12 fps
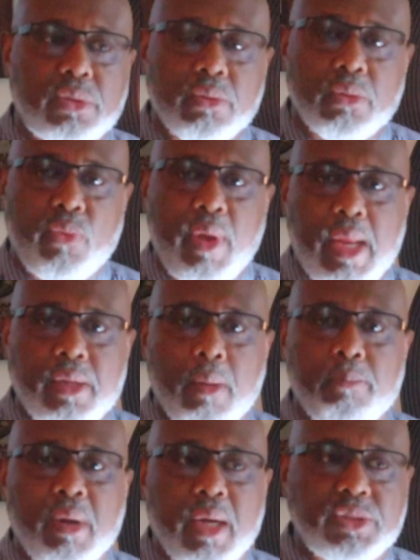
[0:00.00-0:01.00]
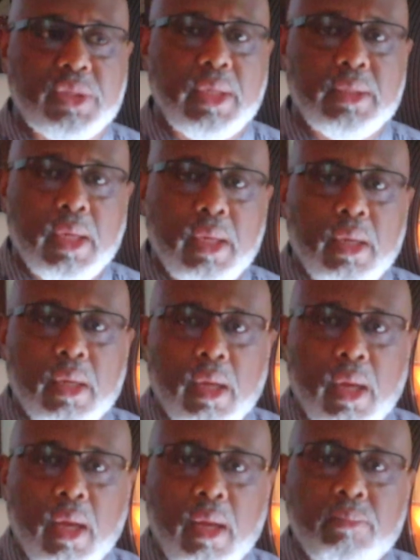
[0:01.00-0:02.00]
to creating a budget,
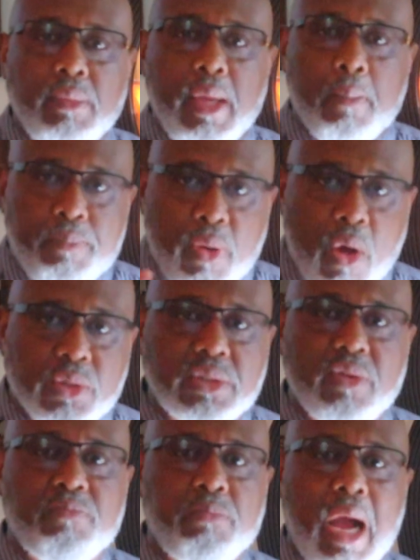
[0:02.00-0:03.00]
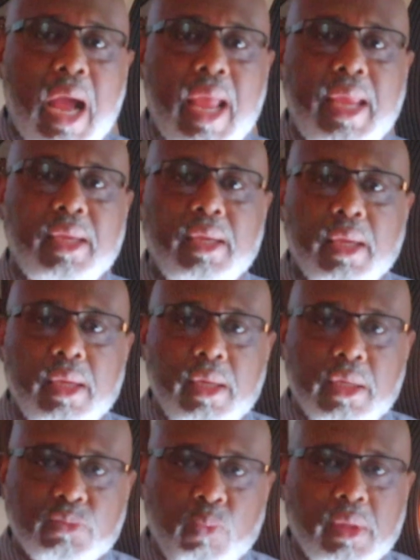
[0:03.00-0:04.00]
impulsive buying
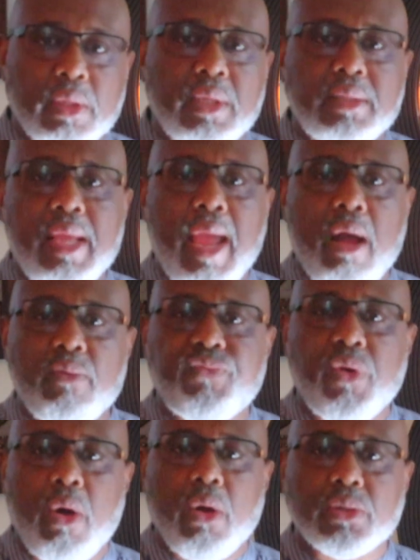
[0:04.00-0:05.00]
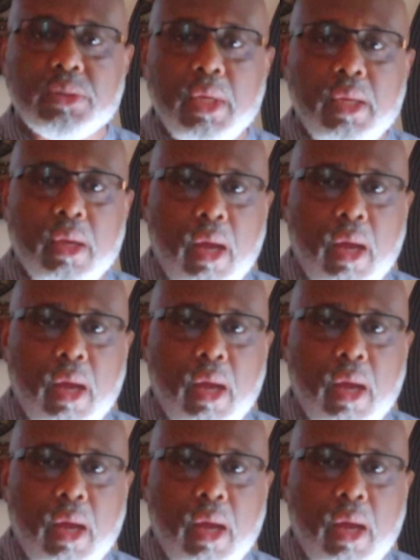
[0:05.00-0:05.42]
is one of the downfalls.